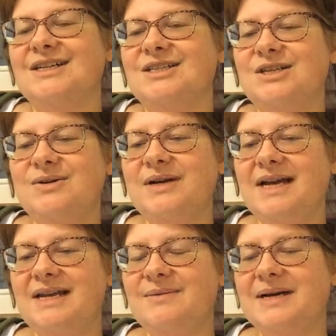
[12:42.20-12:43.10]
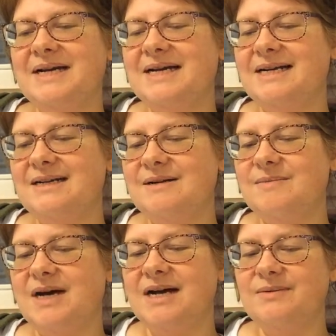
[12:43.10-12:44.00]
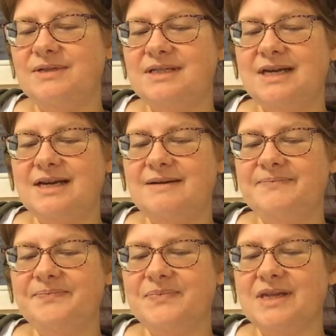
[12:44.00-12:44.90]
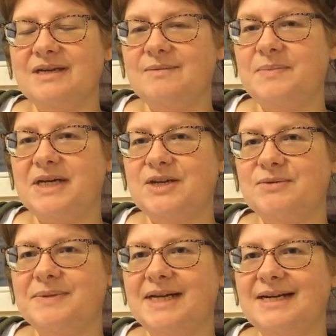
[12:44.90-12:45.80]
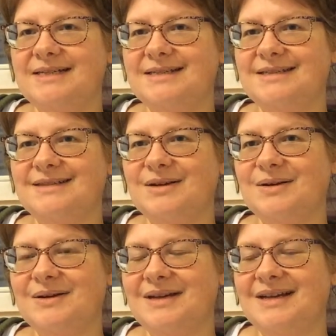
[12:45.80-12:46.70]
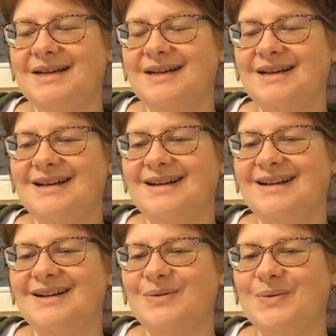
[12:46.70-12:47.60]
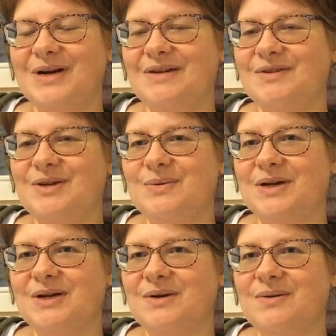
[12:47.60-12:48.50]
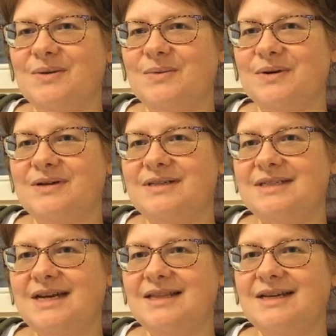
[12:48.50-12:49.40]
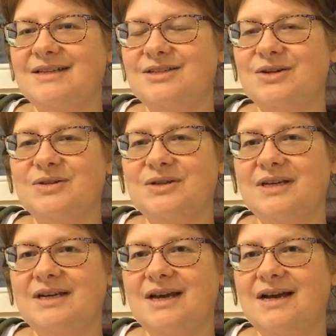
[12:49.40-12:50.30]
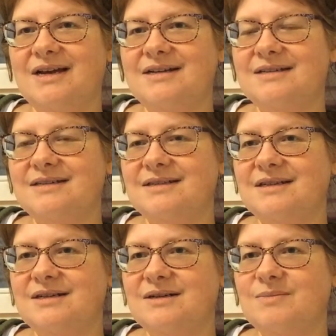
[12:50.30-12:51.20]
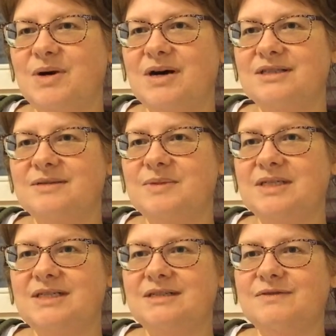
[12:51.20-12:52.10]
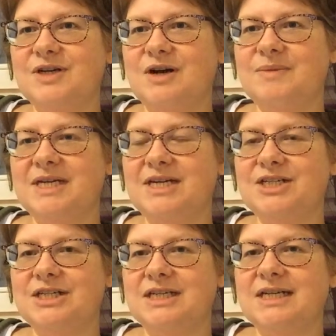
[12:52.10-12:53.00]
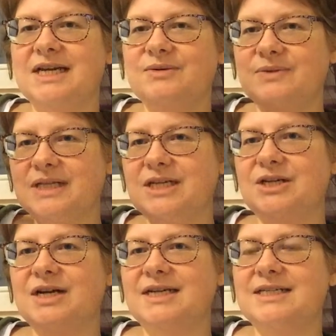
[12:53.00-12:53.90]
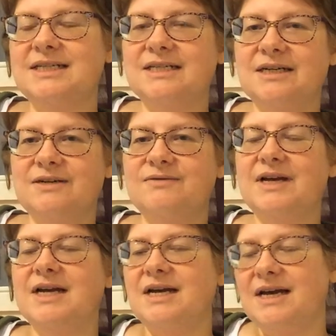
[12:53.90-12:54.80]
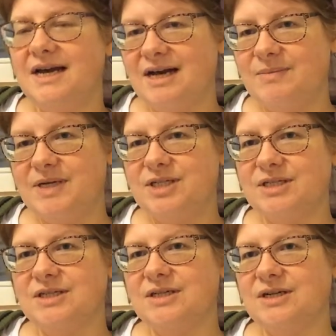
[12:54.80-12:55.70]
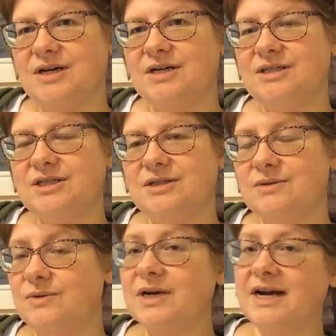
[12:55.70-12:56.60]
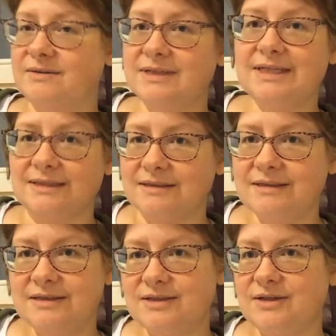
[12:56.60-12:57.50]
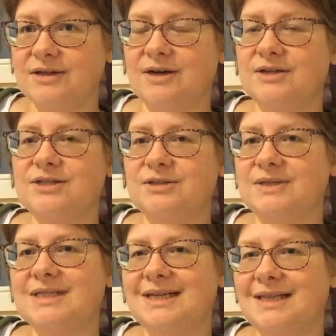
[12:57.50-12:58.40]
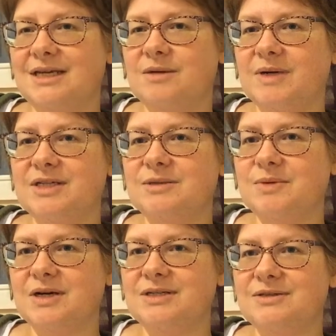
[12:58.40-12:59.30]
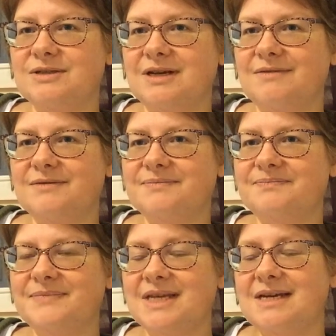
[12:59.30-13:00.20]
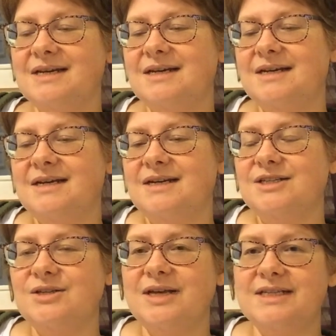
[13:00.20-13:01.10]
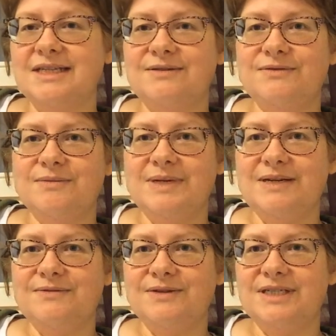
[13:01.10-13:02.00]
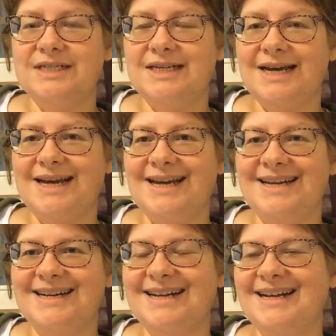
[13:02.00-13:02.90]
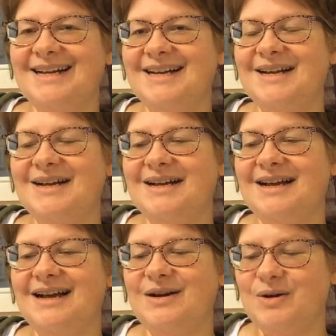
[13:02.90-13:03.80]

So anyway, I would say pick your place wherever you want to go in the world, and then start looking at the possibilities of accommodation and get a really good idea of how much it's going to cost you, or how little it's going to cost you, because I think you might surprise yourself. So that's it for me for today. I